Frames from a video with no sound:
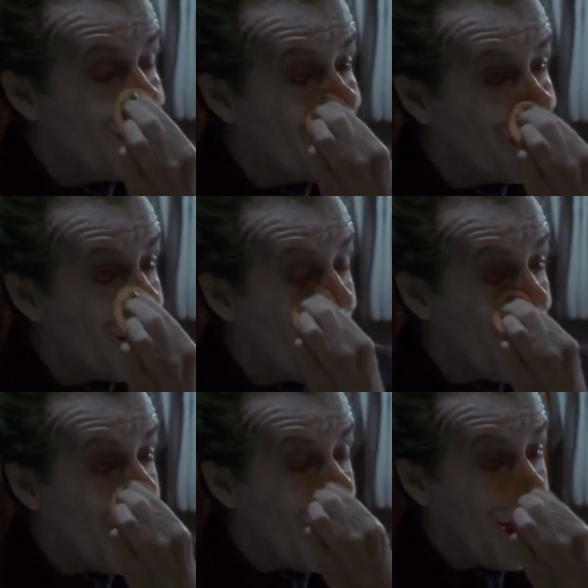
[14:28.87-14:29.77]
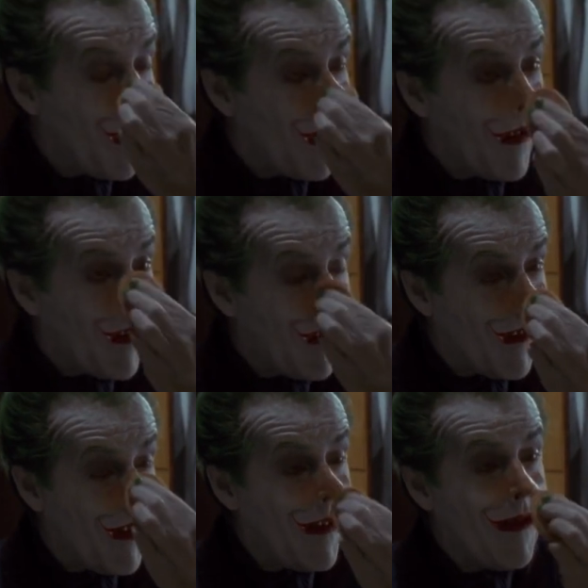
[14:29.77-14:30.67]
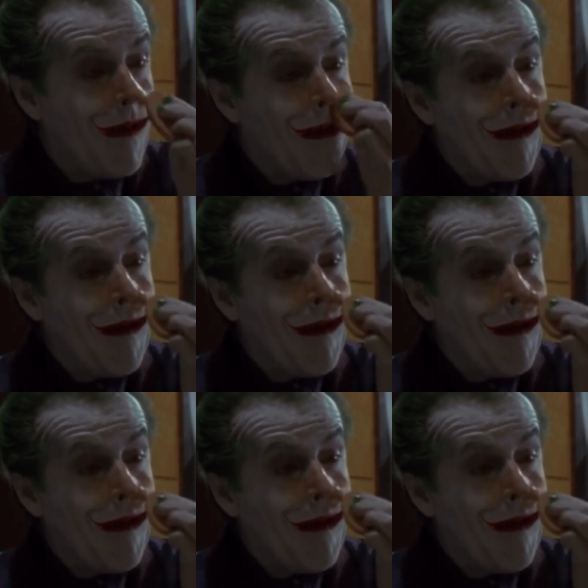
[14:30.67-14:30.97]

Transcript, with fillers: worth noting that he got top billing,